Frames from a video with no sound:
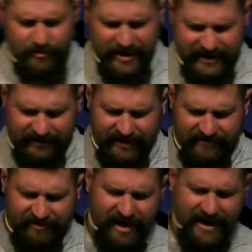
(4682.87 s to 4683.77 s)
we can
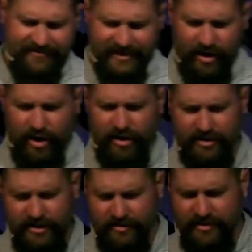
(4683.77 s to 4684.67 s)
live lives that
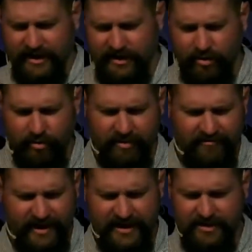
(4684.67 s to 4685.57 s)
honor you, that
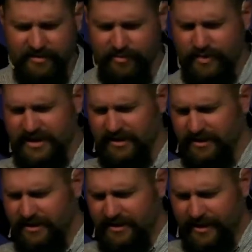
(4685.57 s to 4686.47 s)
glorify you, that we can
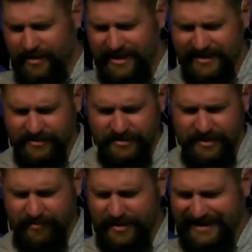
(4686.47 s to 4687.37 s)
that we can
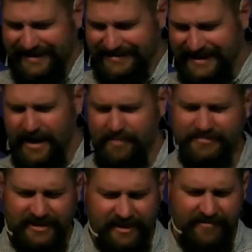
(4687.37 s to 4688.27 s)
that we can
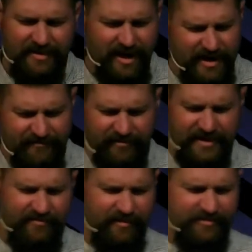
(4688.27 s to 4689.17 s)
attempt to live a life
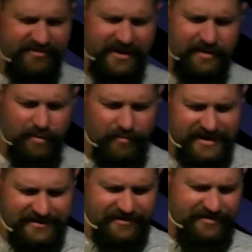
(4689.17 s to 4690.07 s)
free from sin. And when
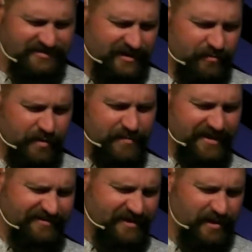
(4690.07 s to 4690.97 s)
we do sin and we
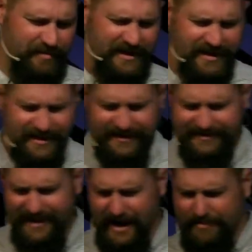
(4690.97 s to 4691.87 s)
mess up,
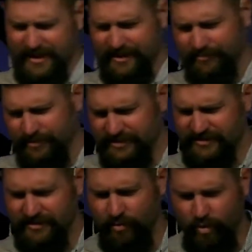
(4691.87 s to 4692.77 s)
it's not because we're
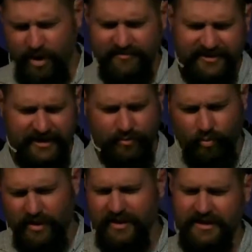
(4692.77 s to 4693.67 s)
just so wanting
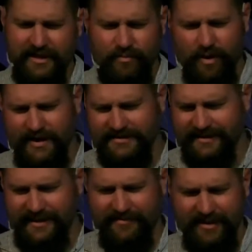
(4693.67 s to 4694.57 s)
and willingly wanting
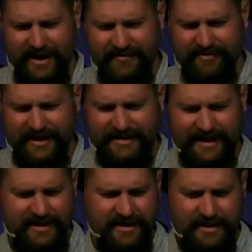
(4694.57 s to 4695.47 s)
to live a life like
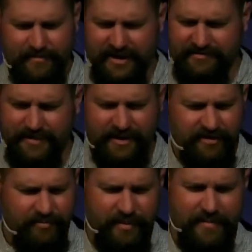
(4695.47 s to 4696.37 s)
that, but it's
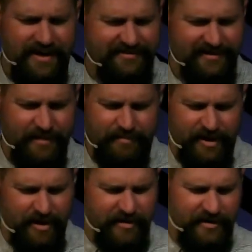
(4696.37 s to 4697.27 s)
because we mess up,
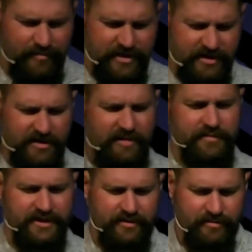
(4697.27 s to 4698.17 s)
God, and then we can
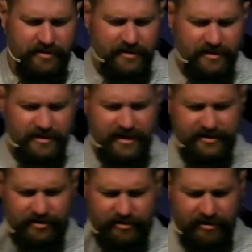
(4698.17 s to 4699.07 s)
come to you
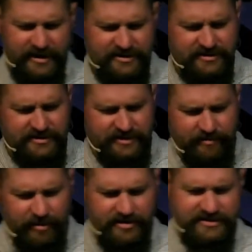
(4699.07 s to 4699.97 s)
and you're gracious and
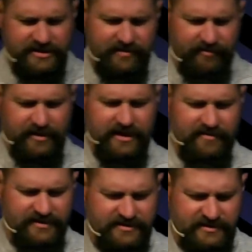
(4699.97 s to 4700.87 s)
you're mercy and you
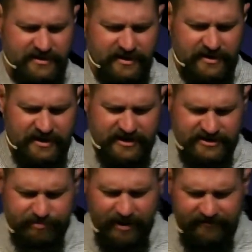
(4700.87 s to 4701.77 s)
forgive us. God,
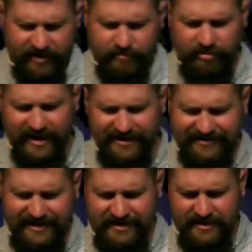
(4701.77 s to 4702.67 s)
just pray for your
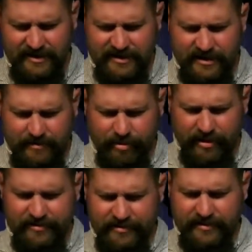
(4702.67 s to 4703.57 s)
blessing
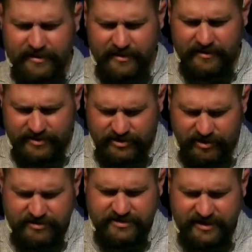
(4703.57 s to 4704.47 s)
upon the
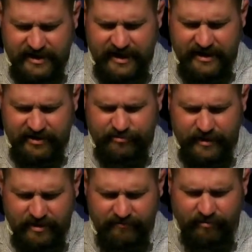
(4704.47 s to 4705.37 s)
church today as
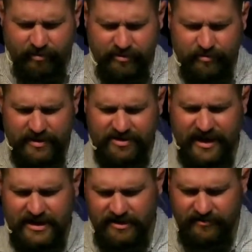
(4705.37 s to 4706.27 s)
we go forth. And we
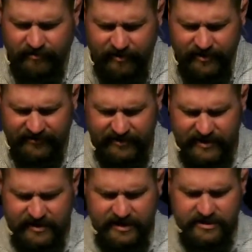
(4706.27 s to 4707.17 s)
thank you for this.
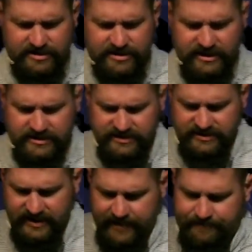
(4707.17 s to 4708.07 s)
In
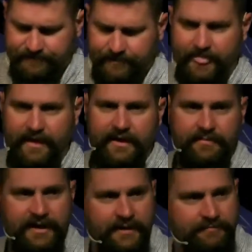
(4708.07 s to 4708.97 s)
Jesus' name, amen.
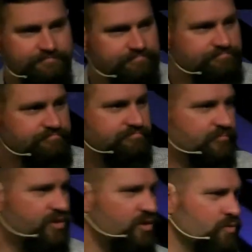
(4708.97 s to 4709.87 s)
amen.
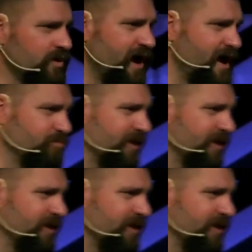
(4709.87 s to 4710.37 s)
Well, God